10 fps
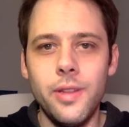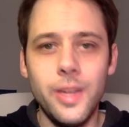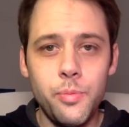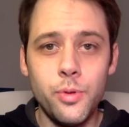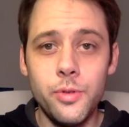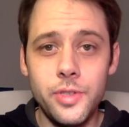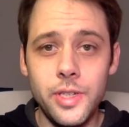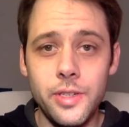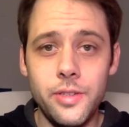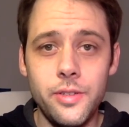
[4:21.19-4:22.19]
That
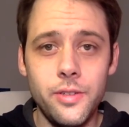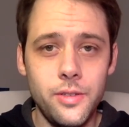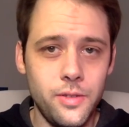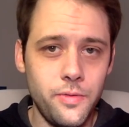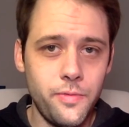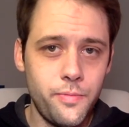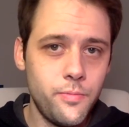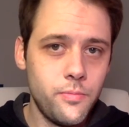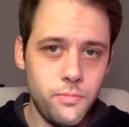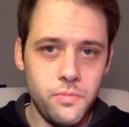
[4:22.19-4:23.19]
process of
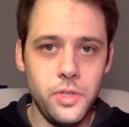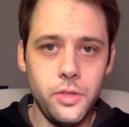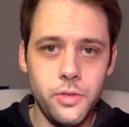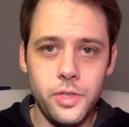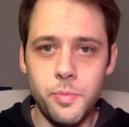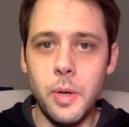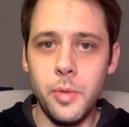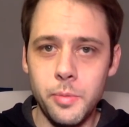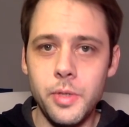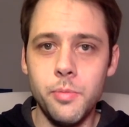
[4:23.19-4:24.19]
literally
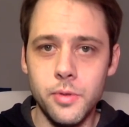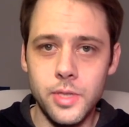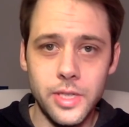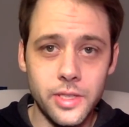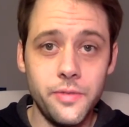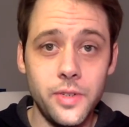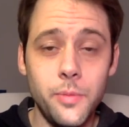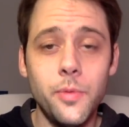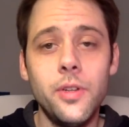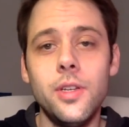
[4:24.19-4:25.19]
spamming people on
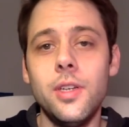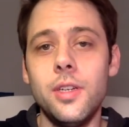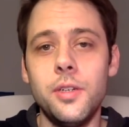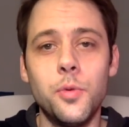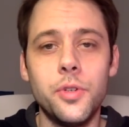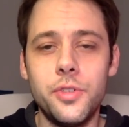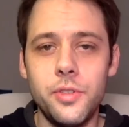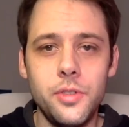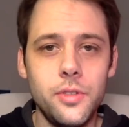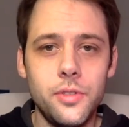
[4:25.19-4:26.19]
Ask.fm
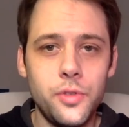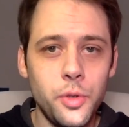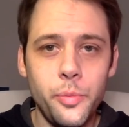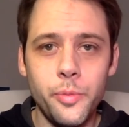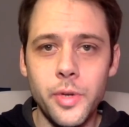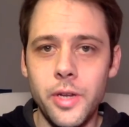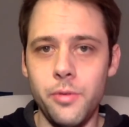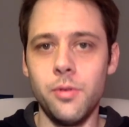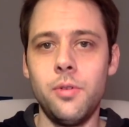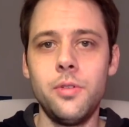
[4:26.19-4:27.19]
was super
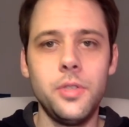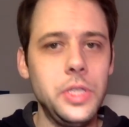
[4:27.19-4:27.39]
manual.